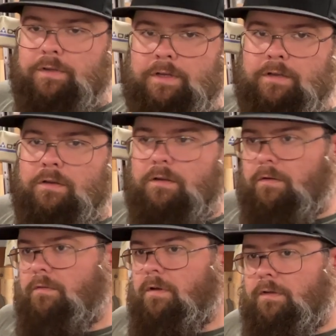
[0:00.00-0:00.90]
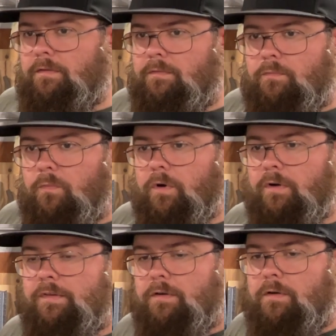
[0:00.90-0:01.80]
it into a
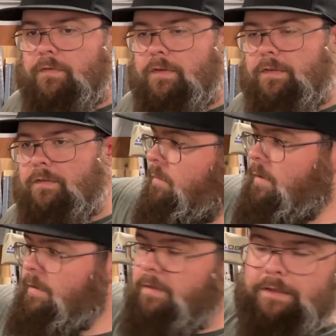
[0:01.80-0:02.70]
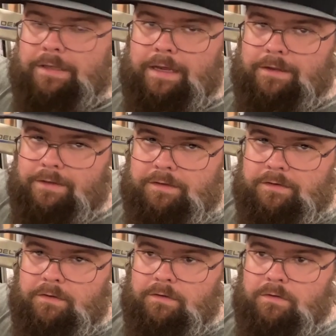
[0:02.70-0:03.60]
work surface. One thing that I like
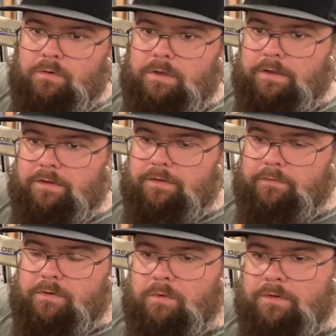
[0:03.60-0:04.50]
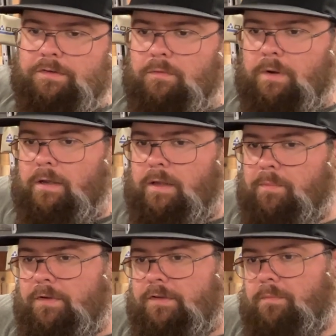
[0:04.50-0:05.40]
to do is every once in a while, I'll
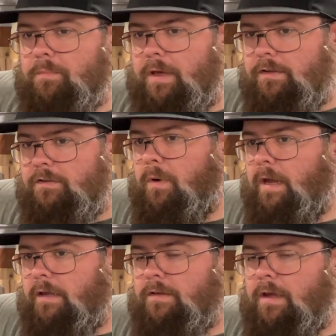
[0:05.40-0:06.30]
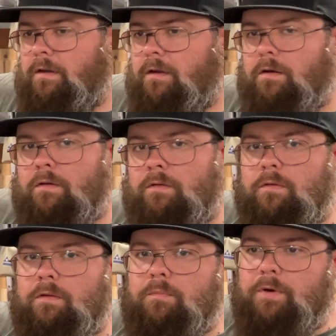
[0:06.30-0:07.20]
put some paste wax on here,
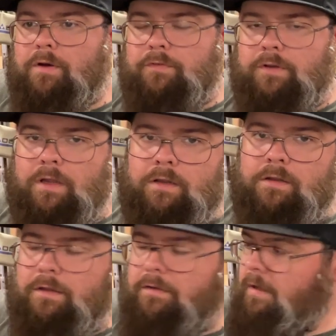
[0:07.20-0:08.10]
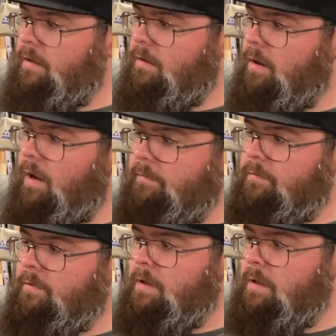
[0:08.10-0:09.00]
buff it in, and then take it off.
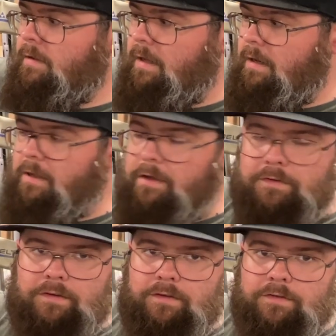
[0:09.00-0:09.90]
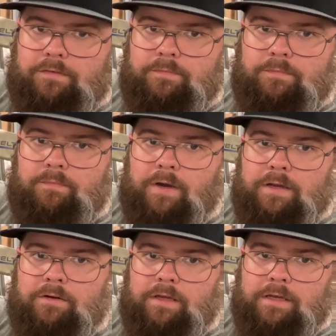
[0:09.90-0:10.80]
That allows these
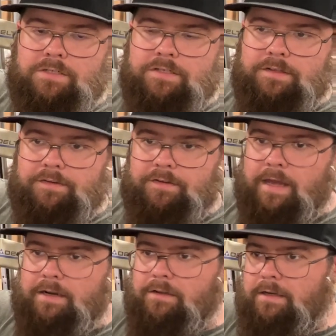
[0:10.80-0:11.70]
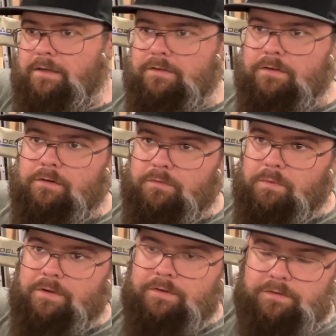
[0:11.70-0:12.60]
miter gauges to slide a lot easier, as
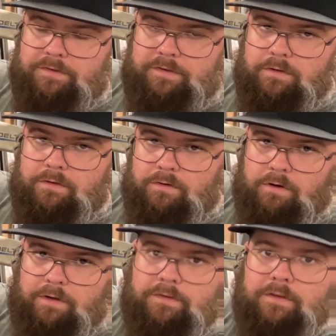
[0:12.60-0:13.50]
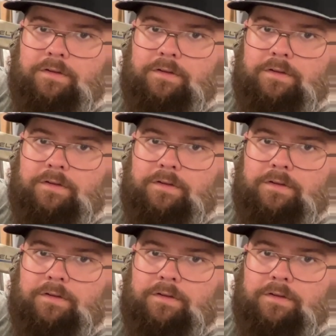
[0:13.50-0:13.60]
well as your steel across the